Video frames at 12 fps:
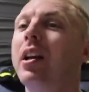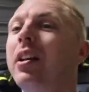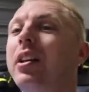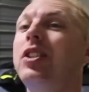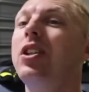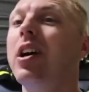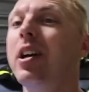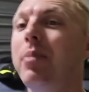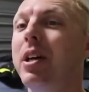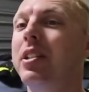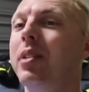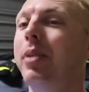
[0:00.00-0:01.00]
Now let's talk
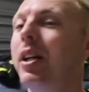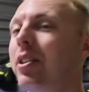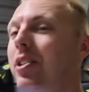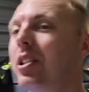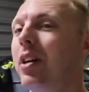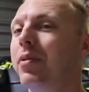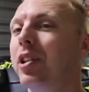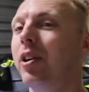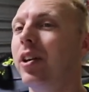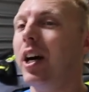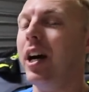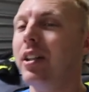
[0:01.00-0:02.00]
about some other stuff
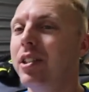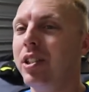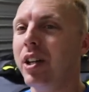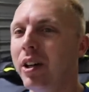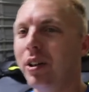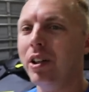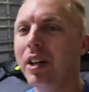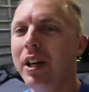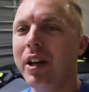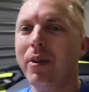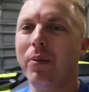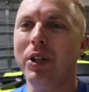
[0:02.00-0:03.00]
going on. So
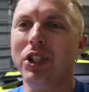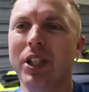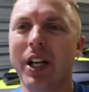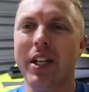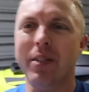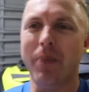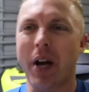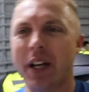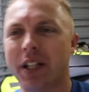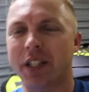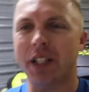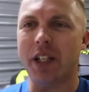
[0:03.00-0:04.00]
what you guys might
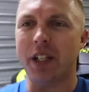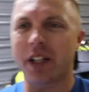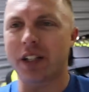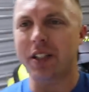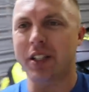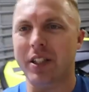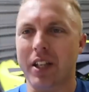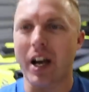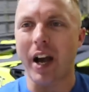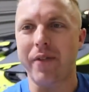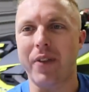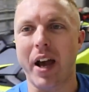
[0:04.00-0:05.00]
have seen here is
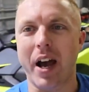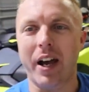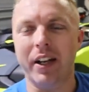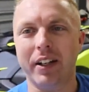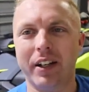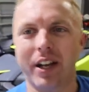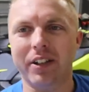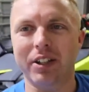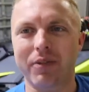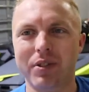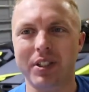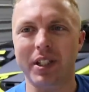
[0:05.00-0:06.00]
I don't know
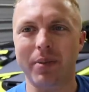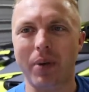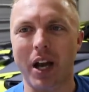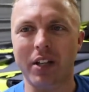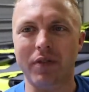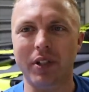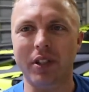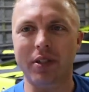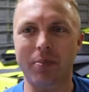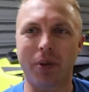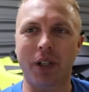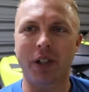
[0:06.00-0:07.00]
if you've seen in past
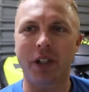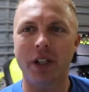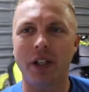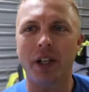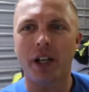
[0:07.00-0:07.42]
videos, but